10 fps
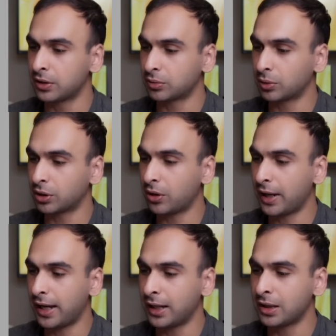So I'm going to go
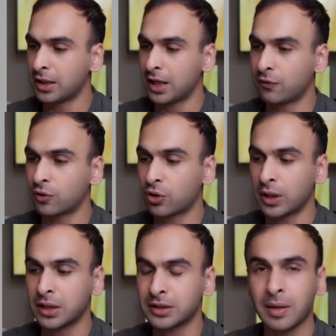ahead. If you
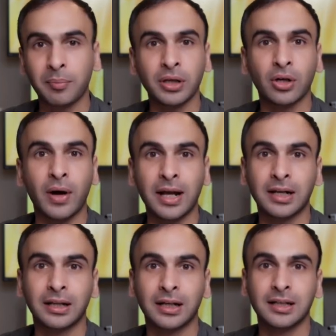created a template, go ahead
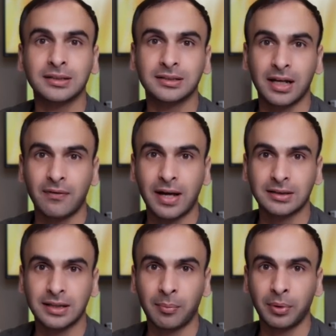and click on Save
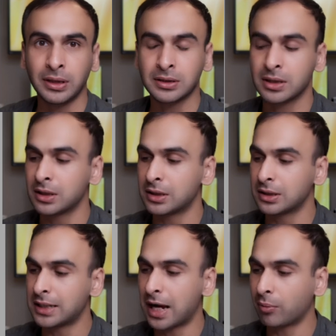as Template.
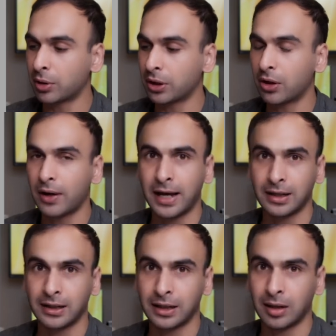Now I'm going to go ahead
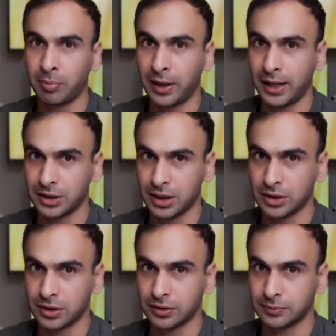and hit Apply
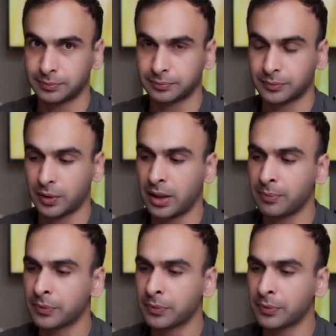Changes. All right.